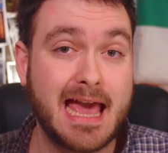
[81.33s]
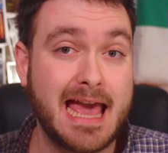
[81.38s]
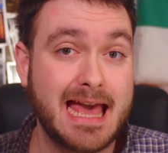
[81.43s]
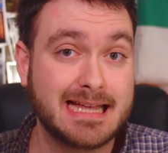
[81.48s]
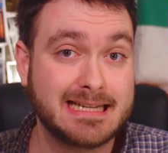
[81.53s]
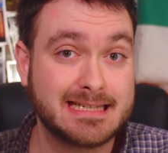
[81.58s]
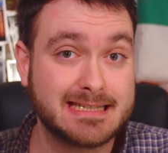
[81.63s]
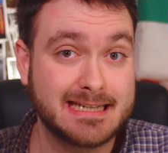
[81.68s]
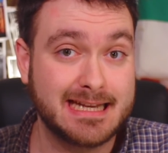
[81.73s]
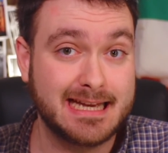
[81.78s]

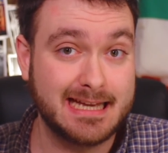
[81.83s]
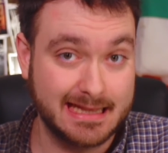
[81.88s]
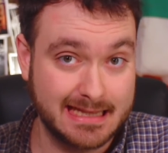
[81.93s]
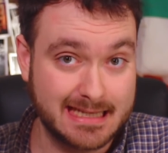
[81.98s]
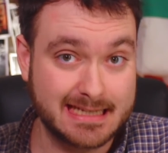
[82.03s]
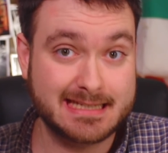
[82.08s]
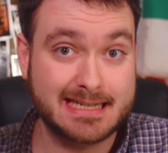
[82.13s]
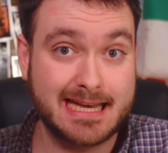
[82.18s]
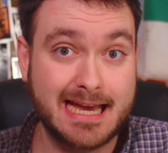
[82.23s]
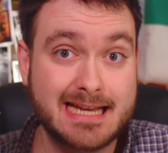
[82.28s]
And in
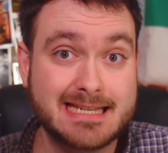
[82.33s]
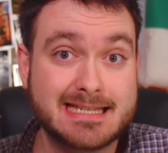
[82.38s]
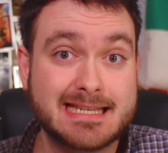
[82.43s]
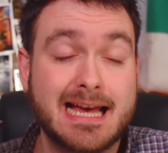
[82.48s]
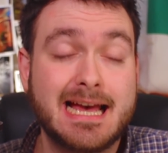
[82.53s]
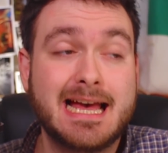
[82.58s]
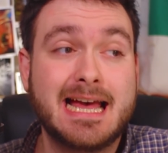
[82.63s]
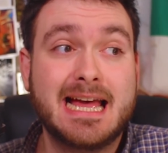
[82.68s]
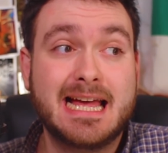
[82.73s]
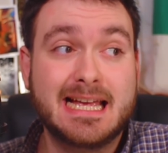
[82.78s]
this case,
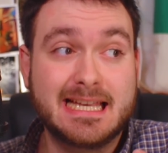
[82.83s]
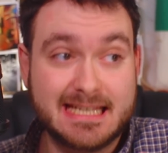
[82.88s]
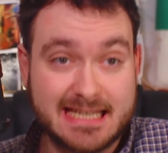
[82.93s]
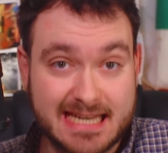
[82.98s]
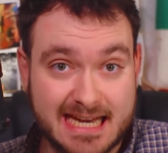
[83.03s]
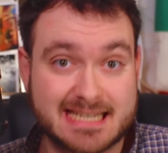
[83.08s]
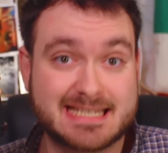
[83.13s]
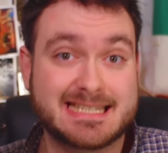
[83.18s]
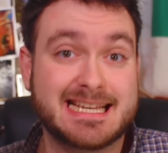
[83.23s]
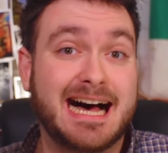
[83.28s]

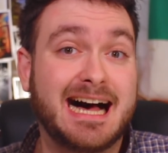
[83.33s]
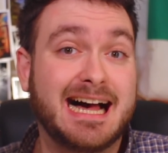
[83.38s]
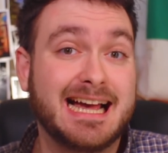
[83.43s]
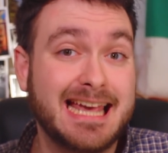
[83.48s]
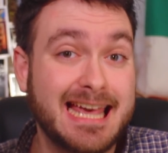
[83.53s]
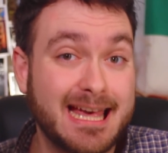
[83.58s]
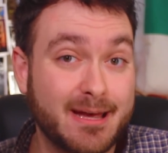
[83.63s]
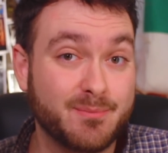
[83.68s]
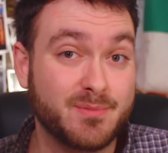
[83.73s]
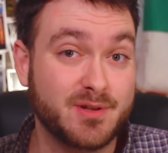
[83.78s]
yes, I
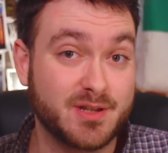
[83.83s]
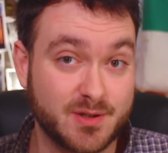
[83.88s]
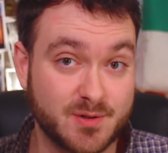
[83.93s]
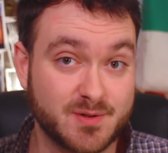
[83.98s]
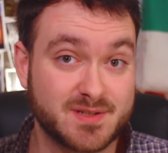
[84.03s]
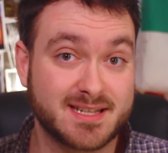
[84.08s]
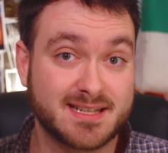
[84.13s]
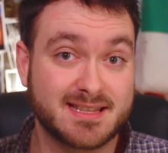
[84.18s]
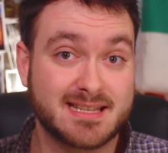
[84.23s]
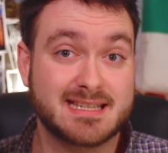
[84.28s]
am
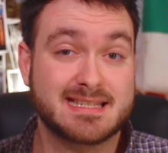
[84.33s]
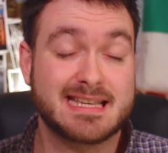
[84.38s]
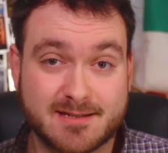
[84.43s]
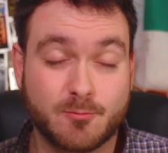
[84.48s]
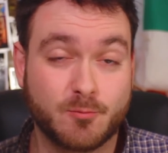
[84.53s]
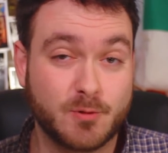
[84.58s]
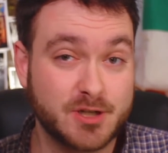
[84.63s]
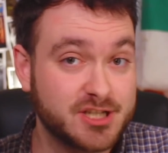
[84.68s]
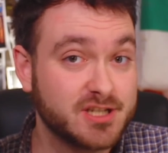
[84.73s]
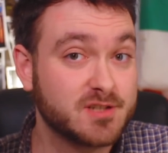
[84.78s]
using this,
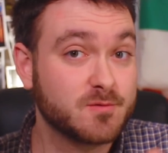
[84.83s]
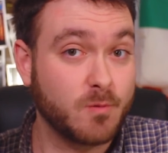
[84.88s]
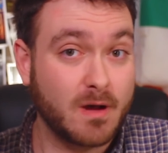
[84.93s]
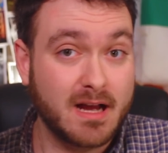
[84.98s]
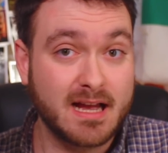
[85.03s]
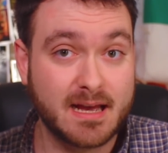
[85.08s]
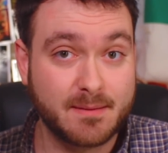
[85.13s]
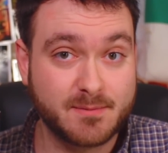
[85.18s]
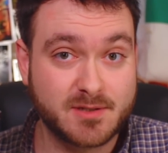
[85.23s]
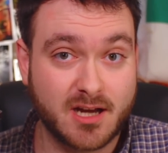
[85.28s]
which is
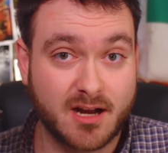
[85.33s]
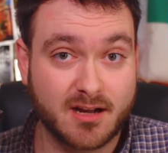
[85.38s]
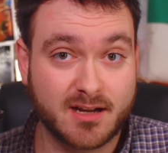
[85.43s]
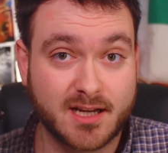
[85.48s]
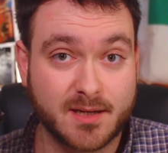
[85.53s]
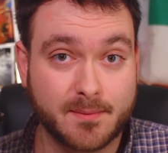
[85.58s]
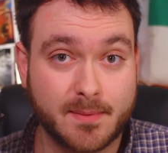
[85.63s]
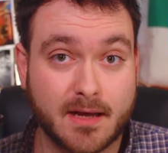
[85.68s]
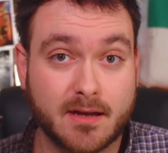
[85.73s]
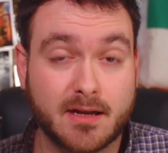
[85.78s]
why I'm
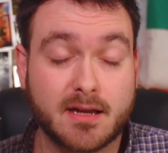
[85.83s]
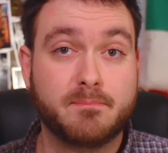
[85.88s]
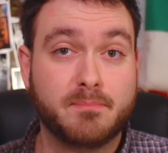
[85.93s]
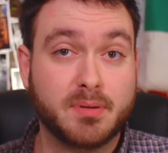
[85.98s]
talking about it.